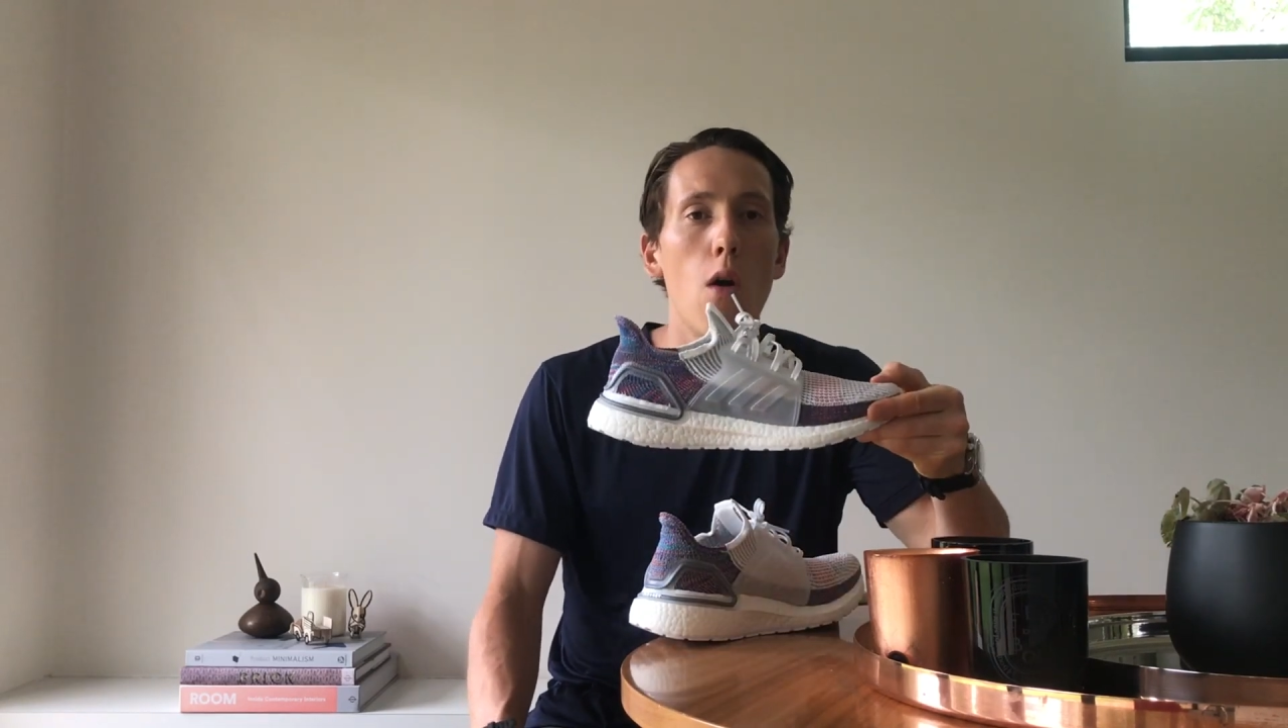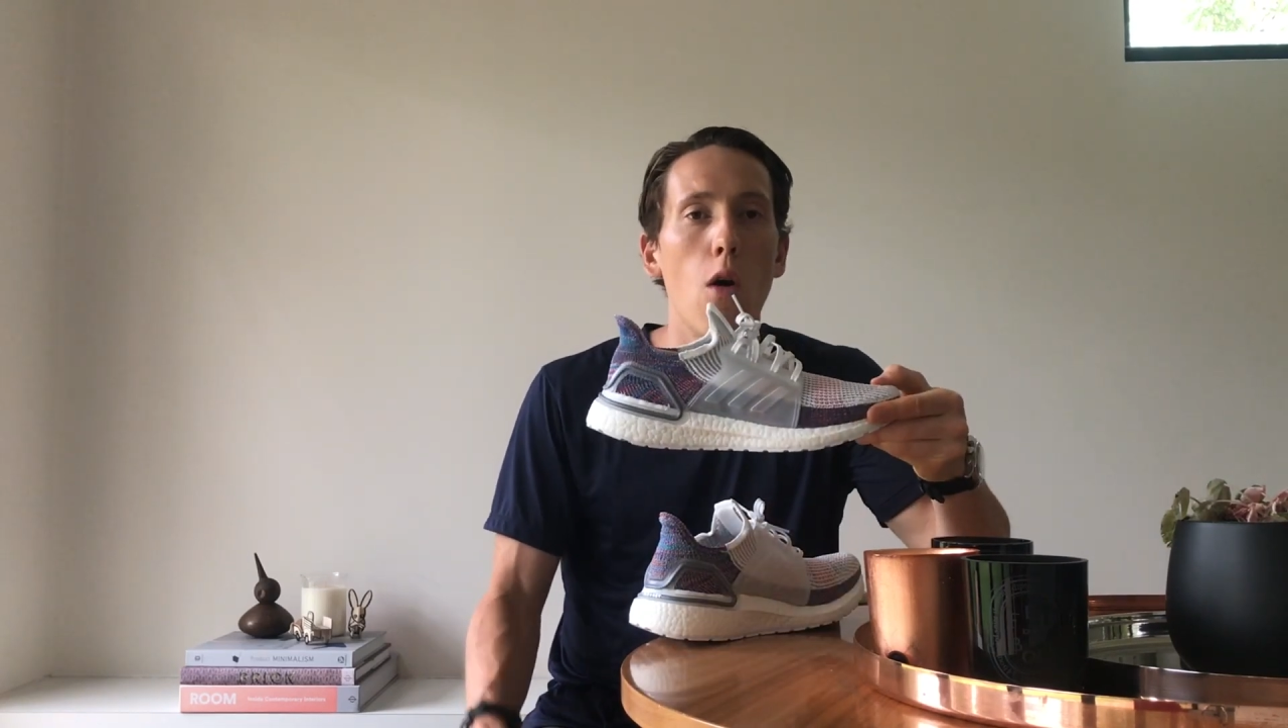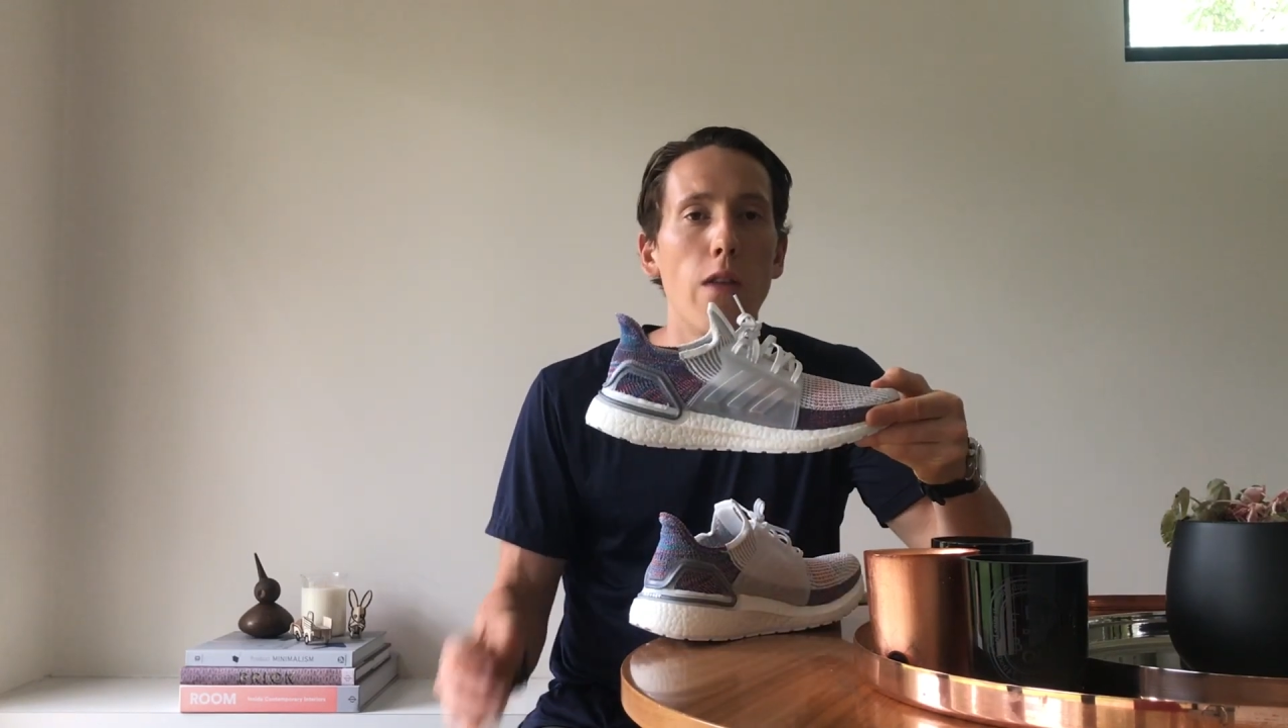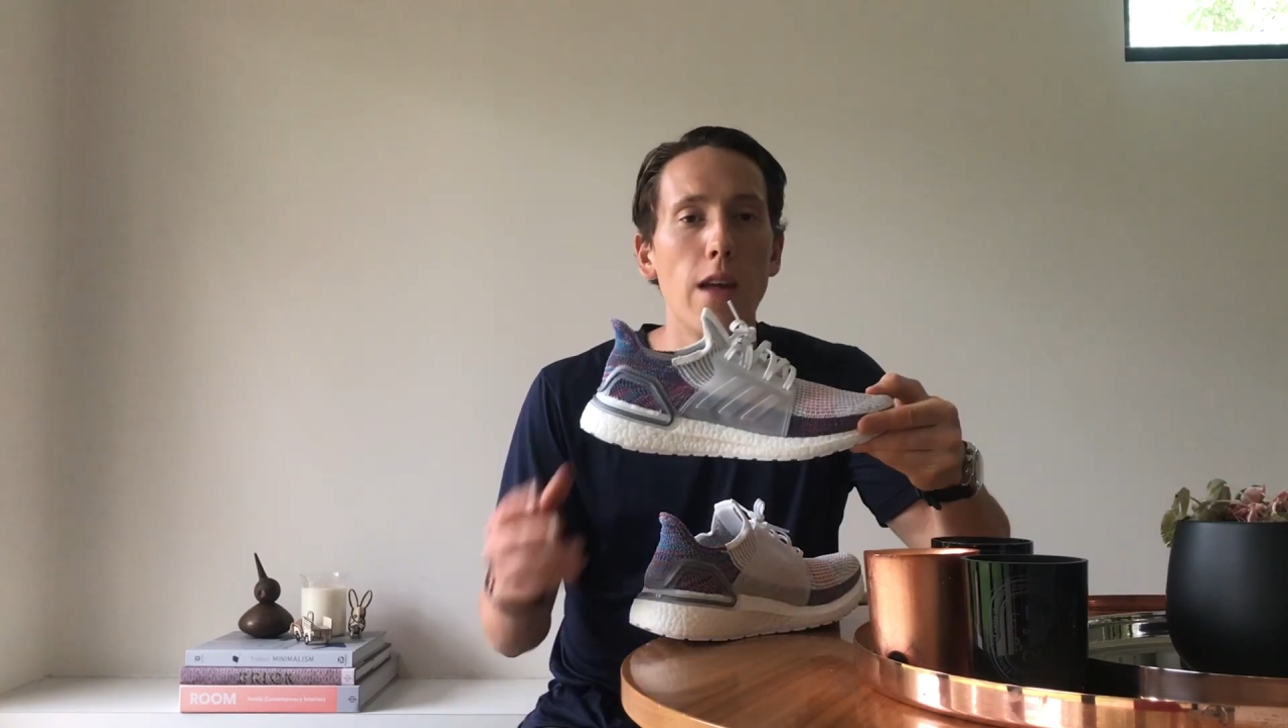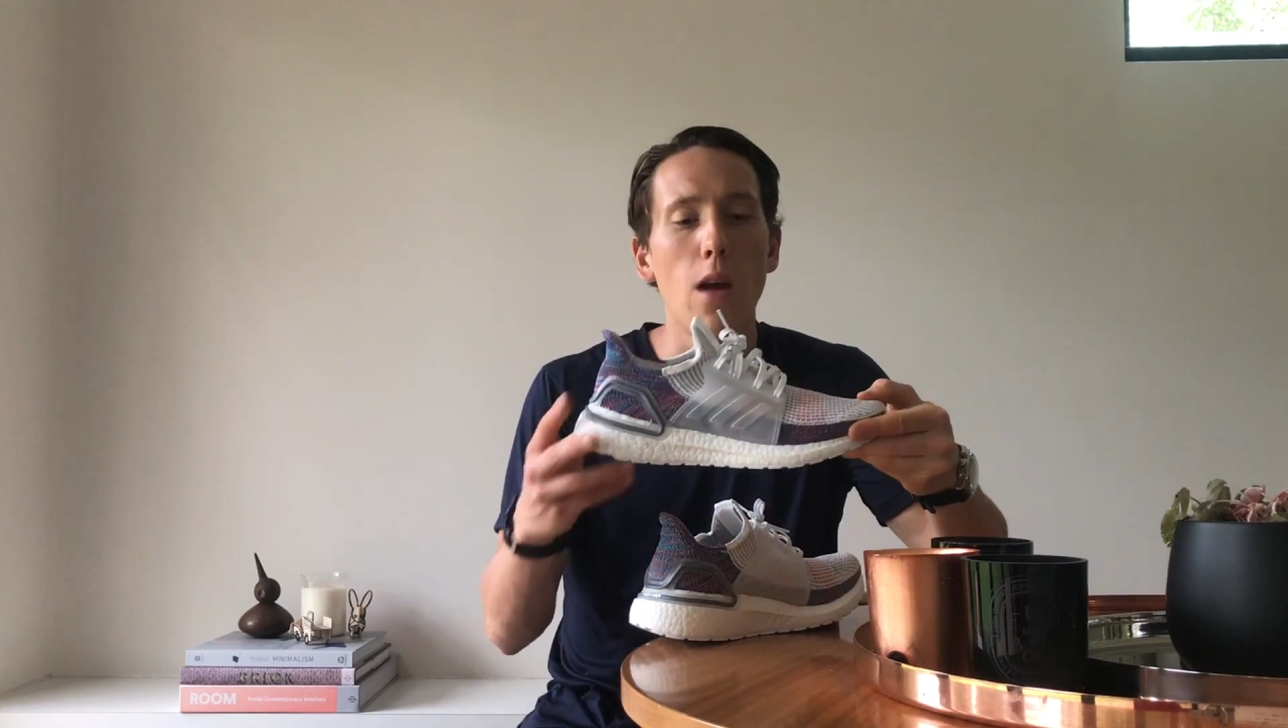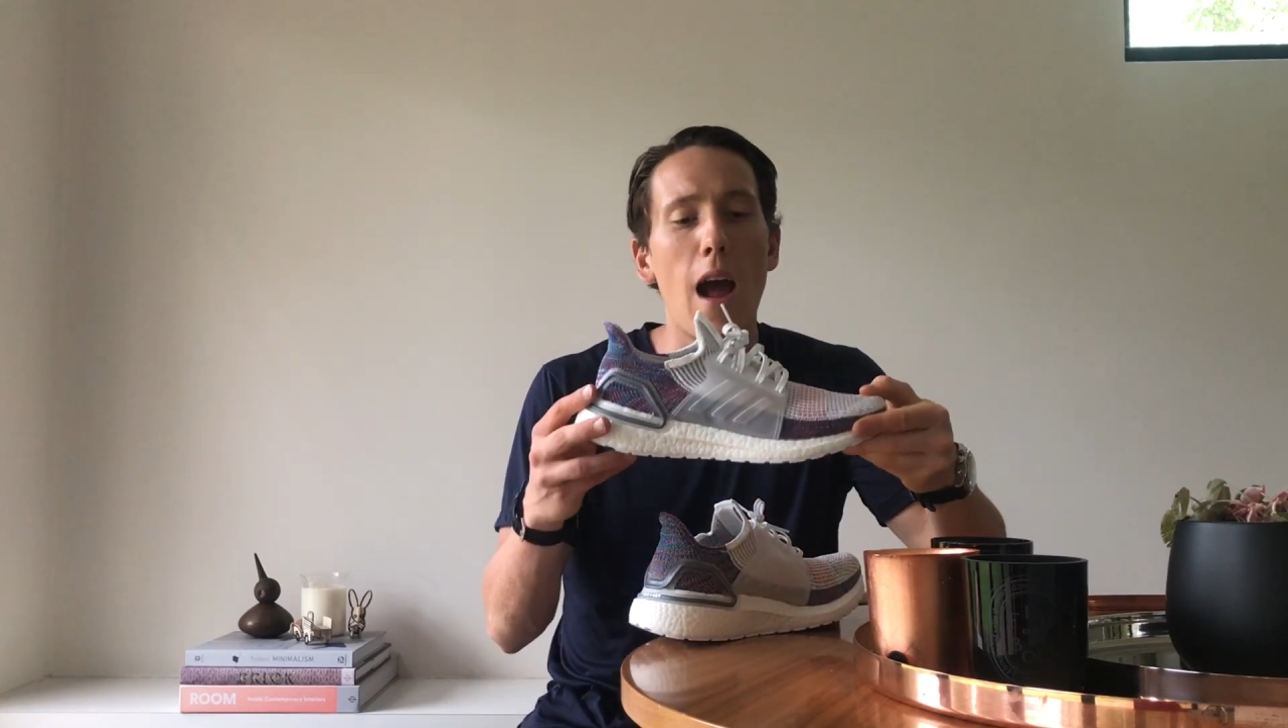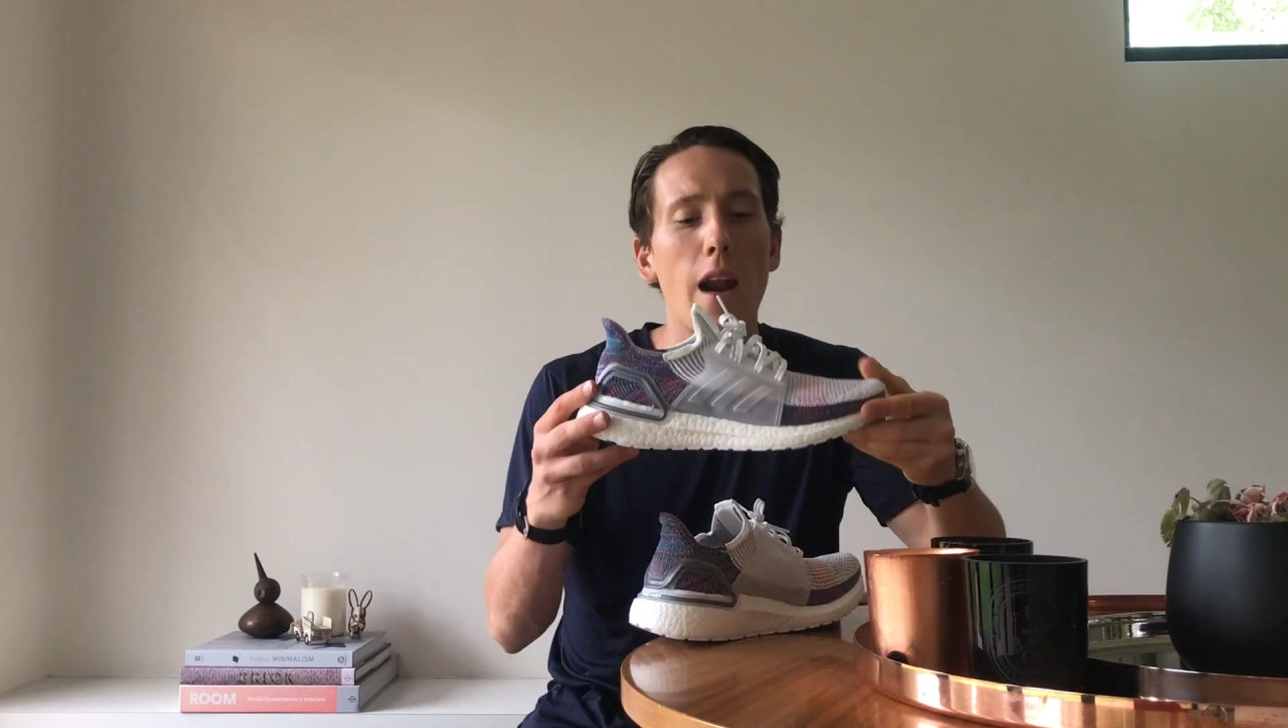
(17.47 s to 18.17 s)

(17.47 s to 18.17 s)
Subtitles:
on the